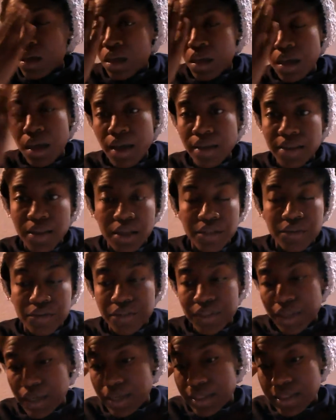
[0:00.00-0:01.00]
Another
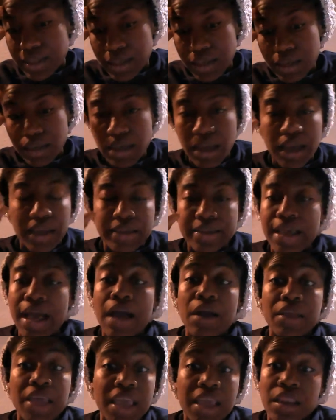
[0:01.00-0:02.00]
thing that I
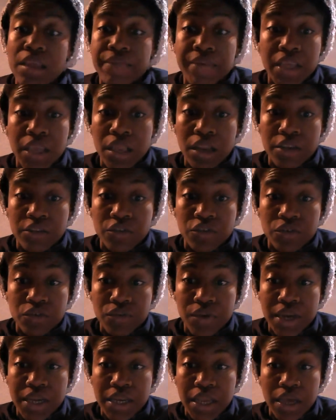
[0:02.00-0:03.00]
can't even get into
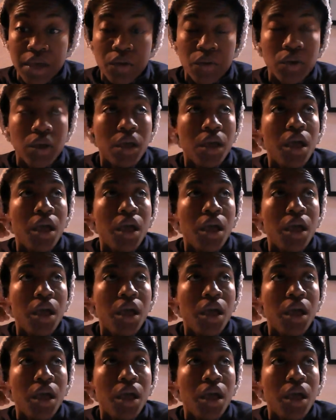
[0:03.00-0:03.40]
right now.